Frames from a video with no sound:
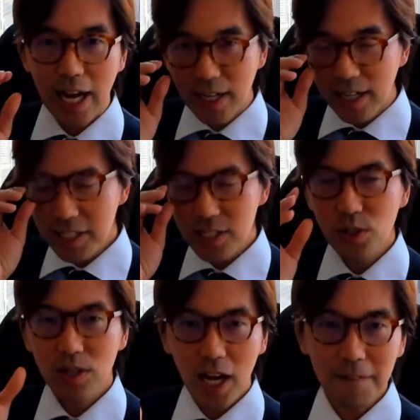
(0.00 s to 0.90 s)
Unless
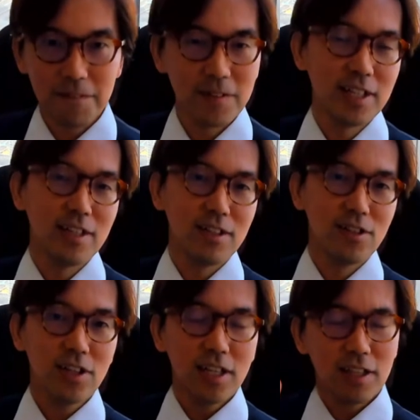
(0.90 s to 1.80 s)
you love
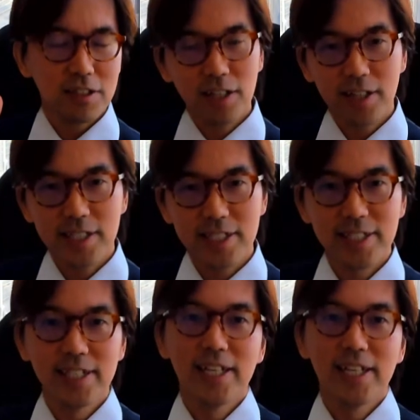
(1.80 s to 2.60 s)
looking at the charts.